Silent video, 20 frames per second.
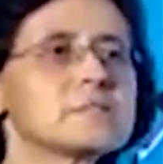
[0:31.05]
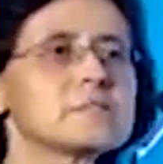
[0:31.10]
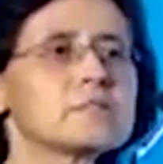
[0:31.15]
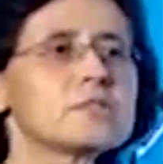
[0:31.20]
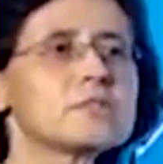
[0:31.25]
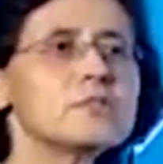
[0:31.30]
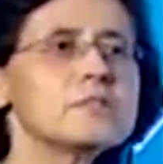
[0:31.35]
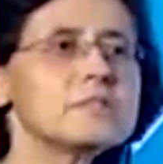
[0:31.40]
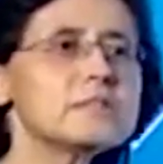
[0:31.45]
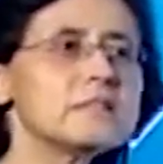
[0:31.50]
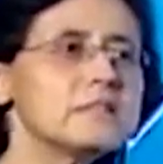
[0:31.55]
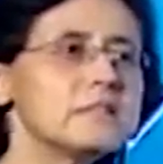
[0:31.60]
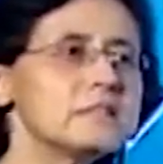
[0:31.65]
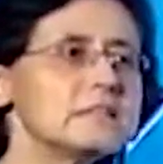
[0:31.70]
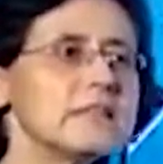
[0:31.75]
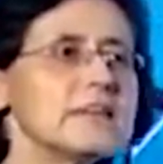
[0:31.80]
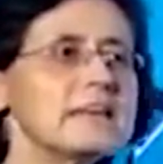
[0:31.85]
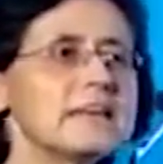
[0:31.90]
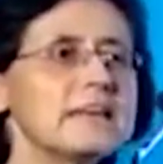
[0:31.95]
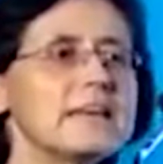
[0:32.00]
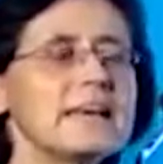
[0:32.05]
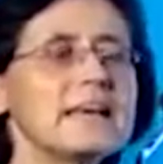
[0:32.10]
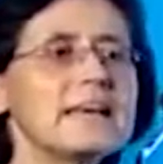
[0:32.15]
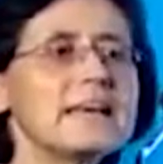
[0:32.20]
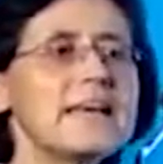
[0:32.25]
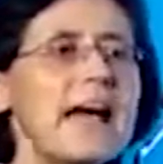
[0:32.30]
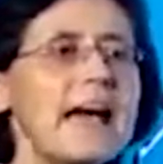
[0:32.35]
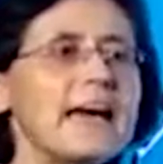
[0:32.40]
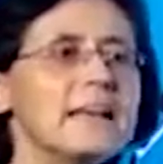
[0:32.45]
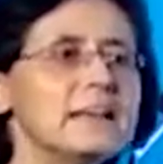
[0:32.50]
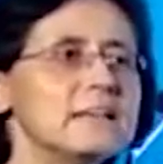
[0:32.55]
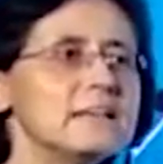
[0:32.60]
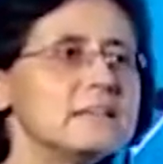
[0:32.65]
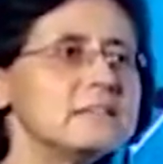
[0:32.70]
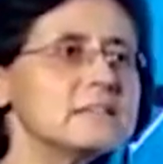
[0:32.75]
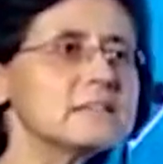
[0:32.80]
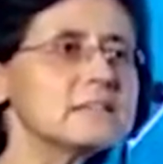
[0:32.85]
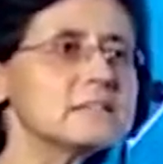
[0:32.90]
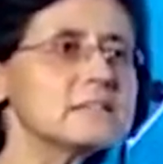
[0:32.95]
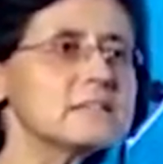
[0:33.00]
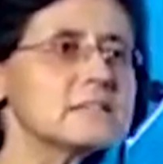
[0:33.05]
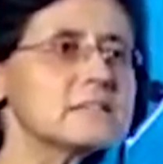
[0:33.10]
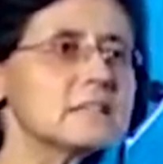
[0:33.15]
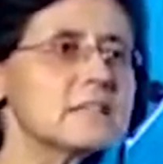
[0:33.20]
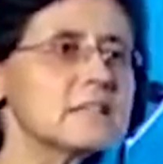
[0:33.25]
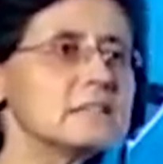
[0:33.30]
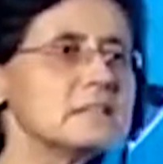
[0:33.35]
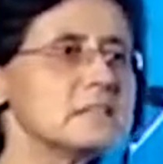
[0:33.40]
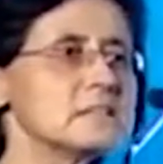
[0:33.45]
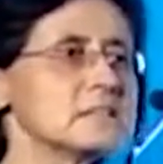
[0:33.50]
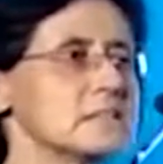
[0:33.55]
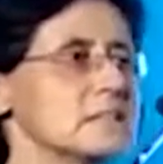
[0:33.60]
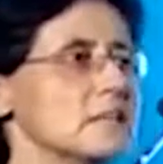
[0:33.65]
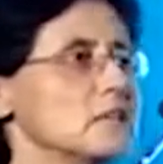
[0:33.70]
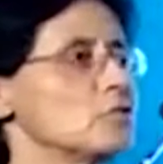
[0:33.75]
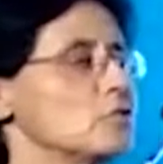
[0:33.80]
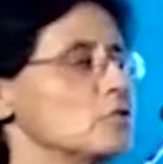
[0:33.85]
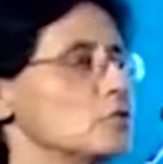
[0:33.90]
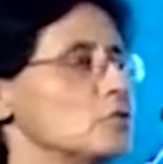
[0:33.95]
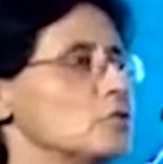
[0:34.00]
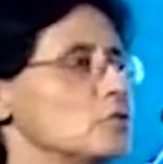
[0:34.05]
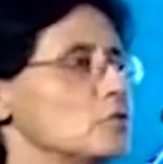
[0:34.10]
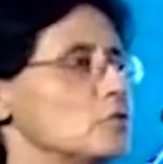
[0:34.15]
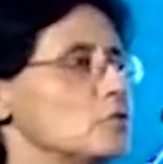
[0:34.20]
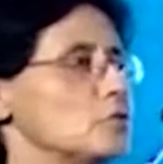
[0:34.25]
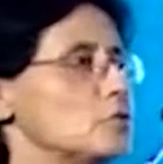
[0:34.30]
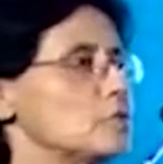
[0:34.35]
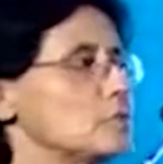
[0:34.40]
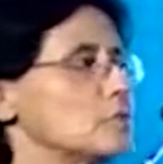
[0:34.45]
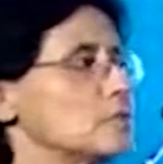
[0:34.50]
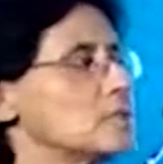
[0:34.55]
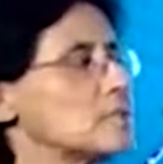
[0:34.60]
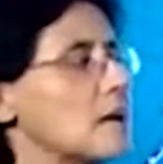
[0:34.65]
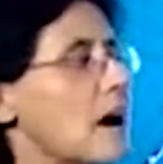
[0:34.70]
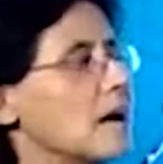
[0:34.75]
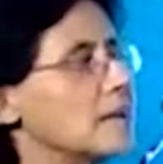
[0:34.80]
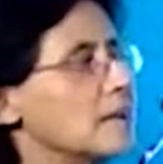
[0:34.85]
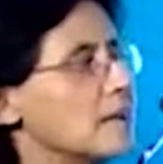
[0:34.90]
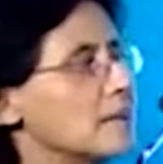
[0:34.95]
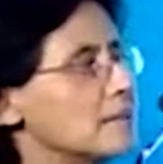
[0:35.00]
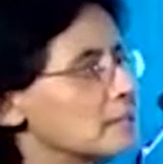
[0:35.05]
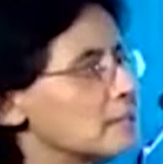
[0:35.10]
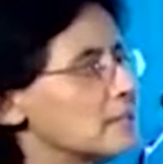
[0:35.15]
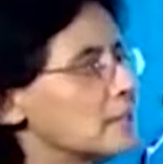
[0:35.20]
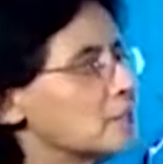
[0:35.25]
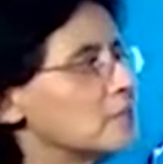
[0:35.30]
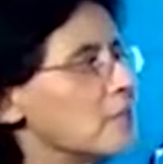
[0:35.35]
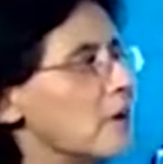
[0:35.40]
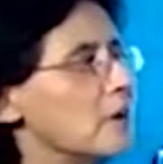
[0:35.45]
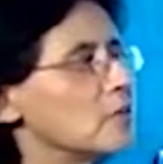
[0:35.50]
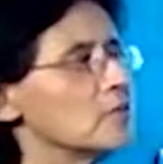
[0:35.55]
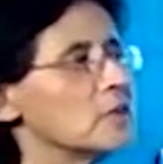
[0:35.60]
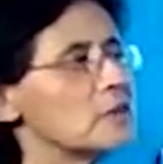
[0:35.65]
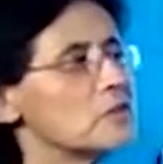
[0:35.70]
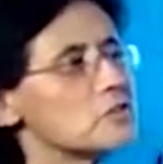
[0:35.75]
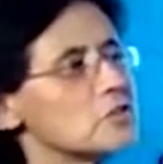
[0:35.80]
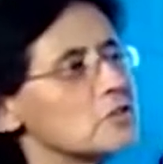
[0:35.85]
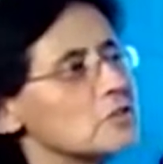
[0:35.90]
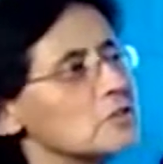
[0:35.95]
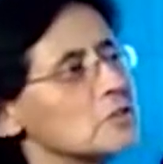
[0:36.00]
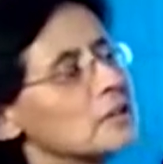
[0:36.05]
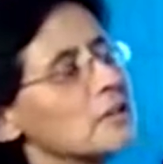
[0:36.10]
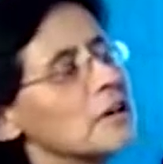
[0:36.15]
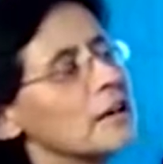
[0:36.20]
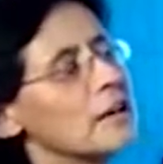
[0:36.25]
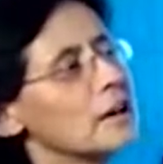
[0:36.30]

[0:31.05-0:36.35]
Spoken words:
critical thinking and analytical skills into those students, unless that foundation